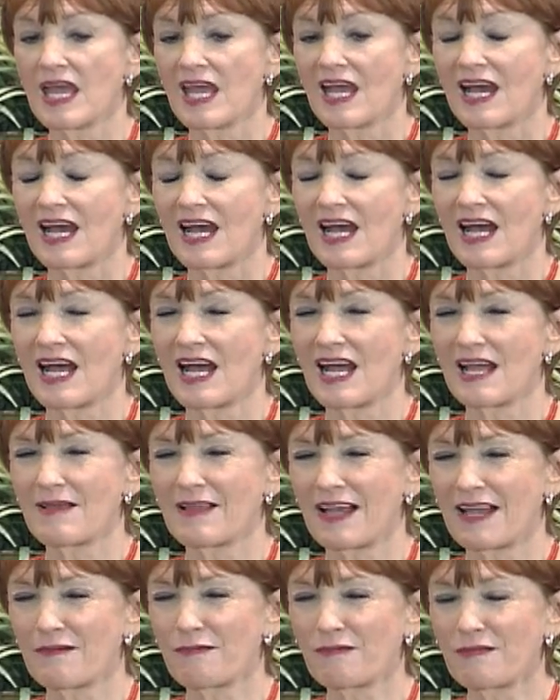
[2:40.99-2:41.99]
I, I
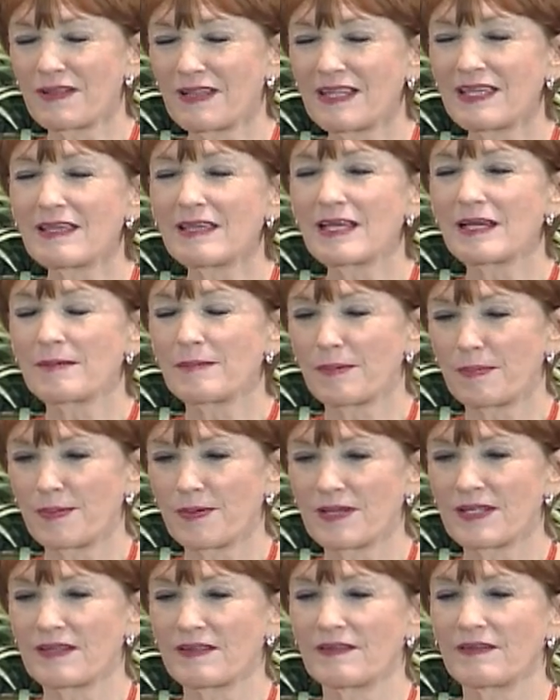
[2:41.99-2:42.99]
really am a
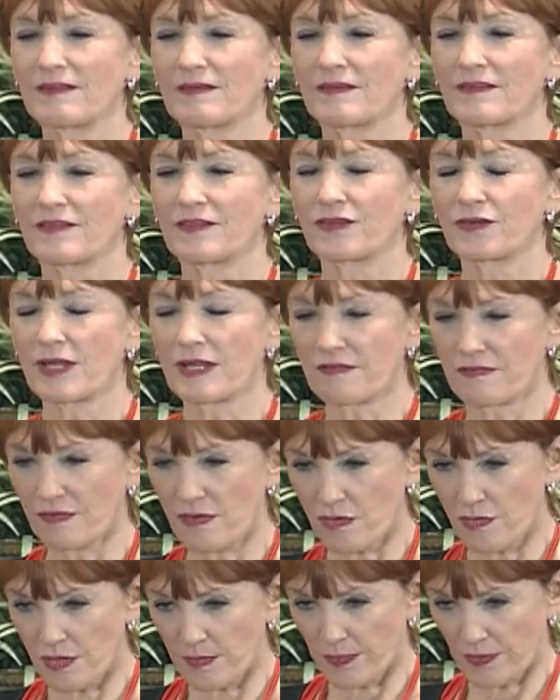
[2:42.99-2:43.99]
pretty straightforward
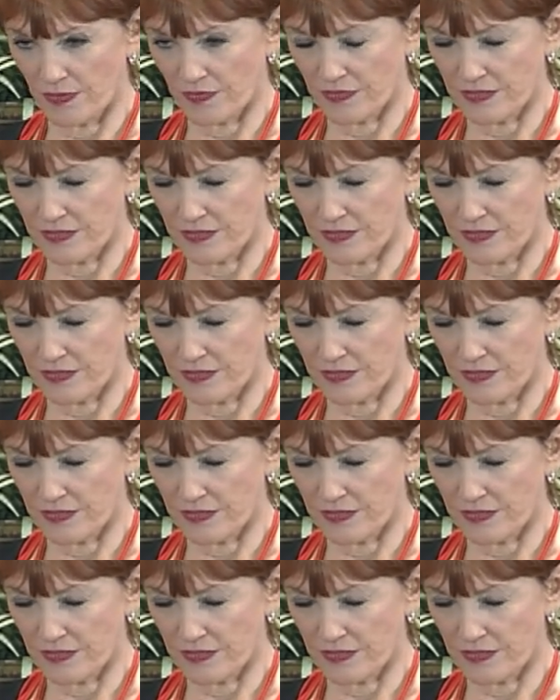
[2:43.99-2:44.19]
person.